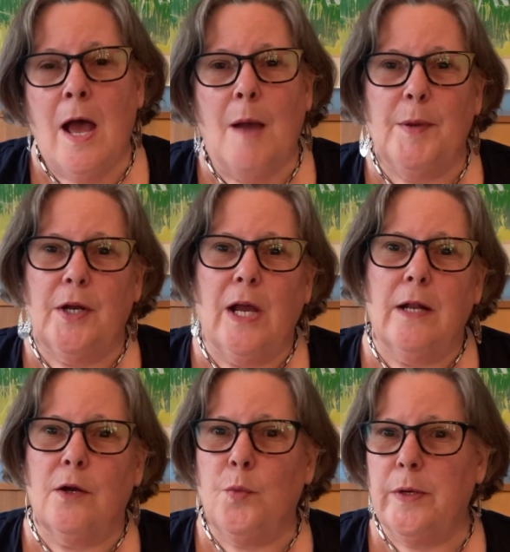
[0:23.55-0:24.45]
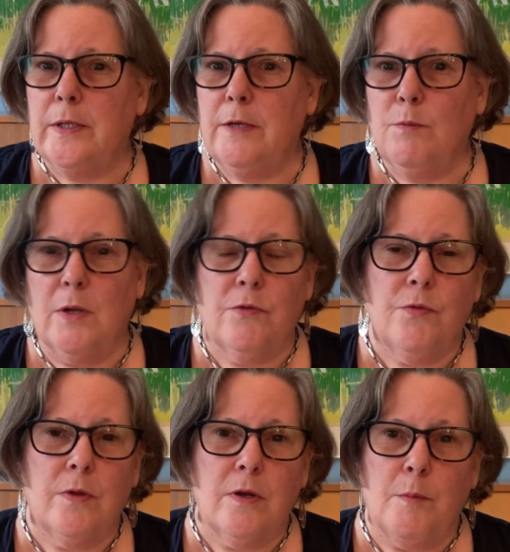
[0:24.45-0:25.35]
I'm going to kind of quickly run
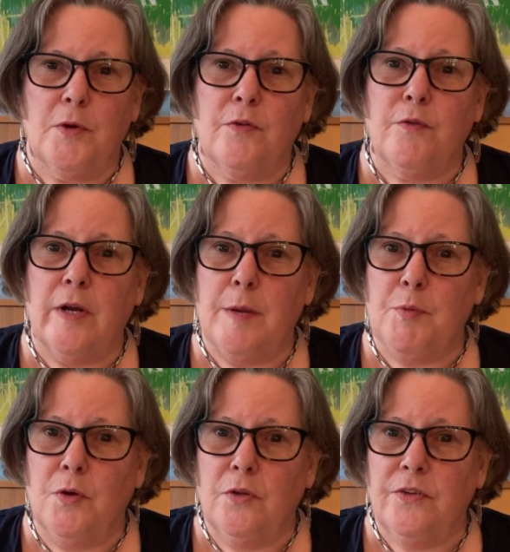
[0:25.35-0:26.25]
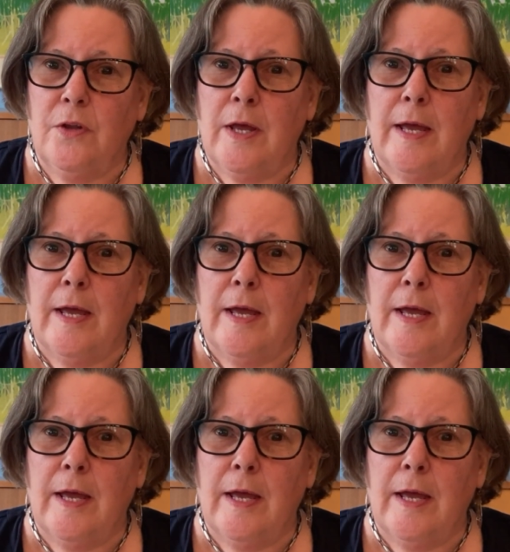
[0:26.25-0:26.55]
through the numbers for April